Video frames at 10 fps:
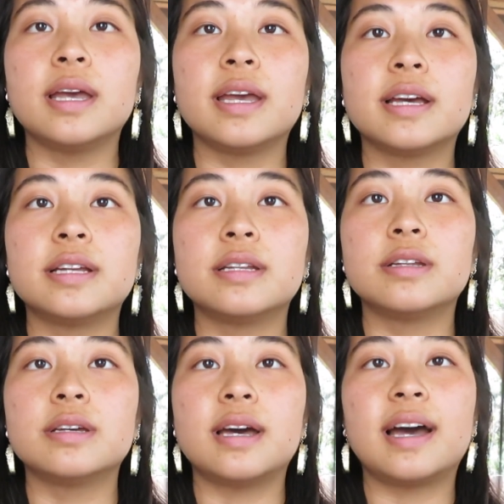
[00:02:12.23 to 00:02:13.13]

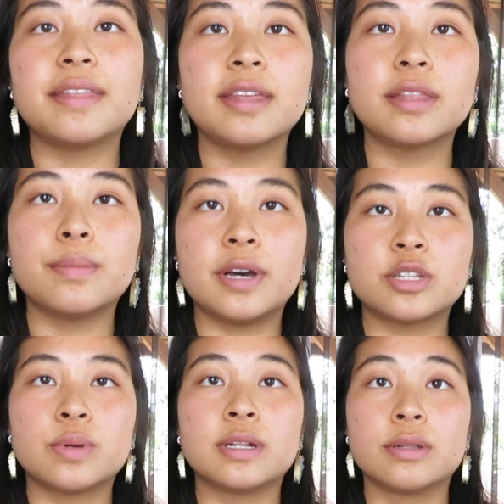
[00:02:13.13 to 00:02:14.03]
and I think the
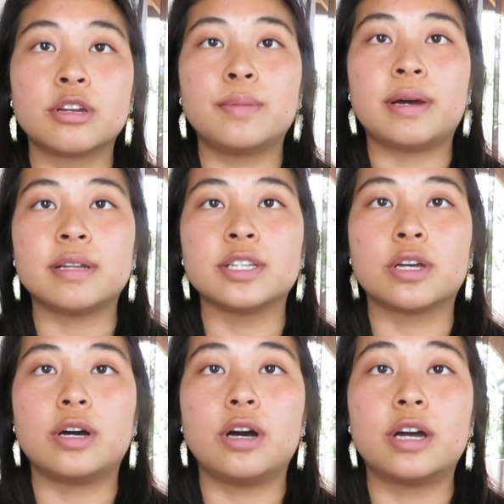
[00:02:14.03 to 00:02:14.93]
best way to learn about it
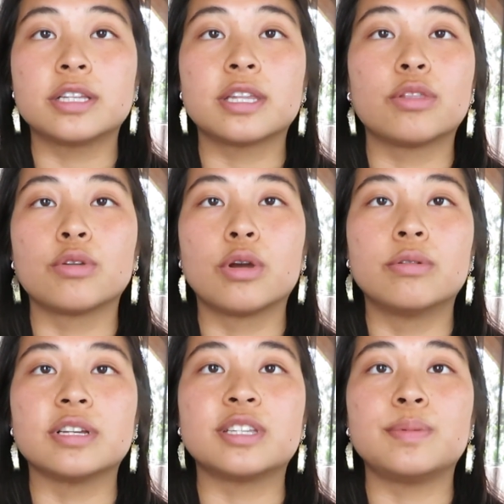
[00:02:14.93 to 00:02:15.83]
is honestly through your
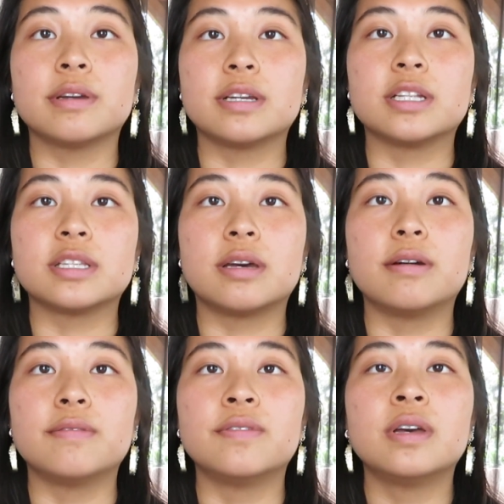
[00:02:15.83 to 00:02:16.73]
own experience
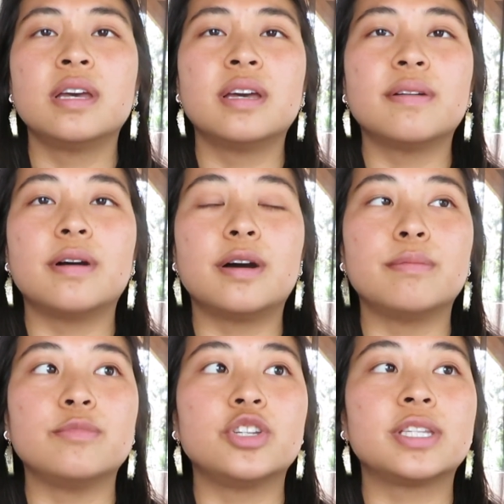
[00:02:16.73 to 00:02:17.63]
of
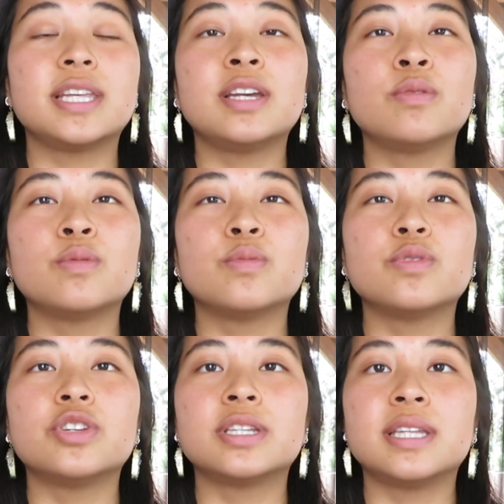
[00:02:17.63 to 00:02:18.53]
just seeing
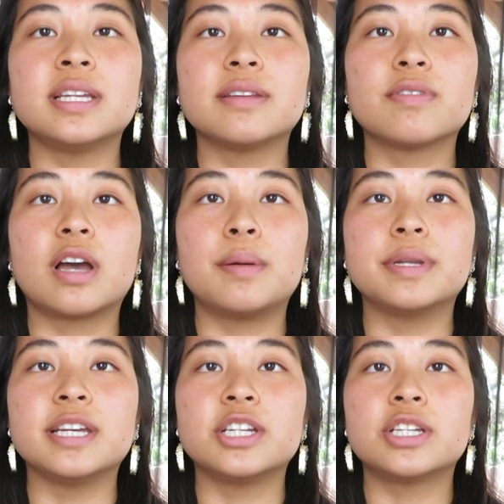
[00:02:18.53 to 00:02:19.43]
different
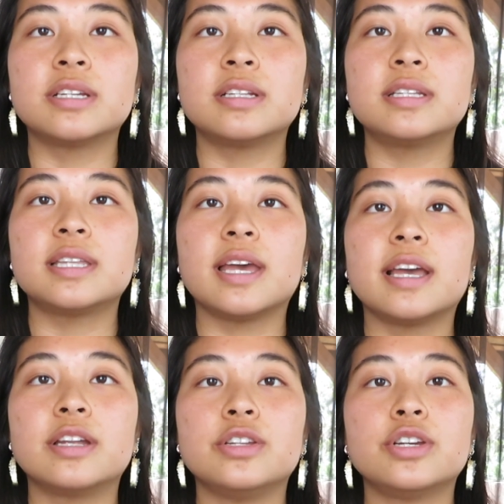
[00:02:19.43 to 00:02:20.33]
combinations.
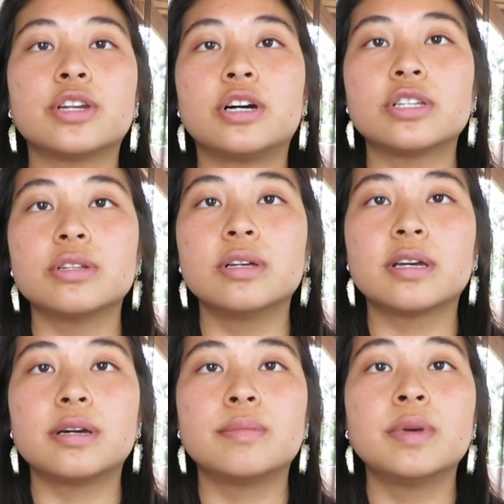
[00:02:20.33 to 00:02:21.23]
And you can also
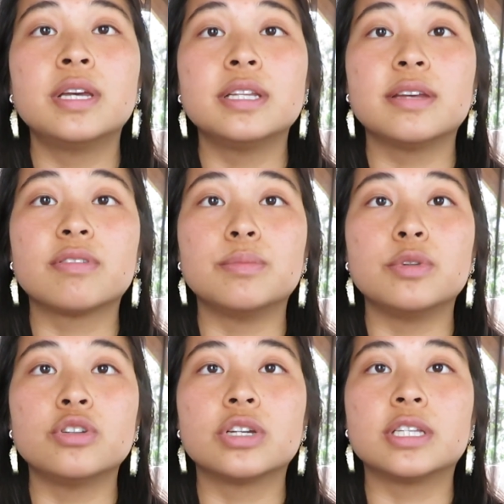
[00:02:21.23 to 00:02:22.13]
look up different
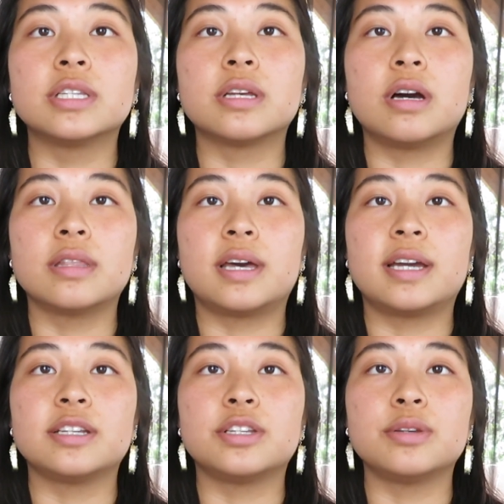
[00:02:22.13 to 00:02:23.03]
mudras
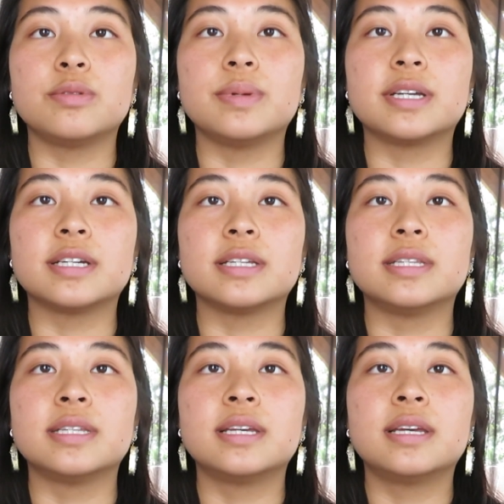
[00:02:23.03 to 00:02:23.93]
online too, because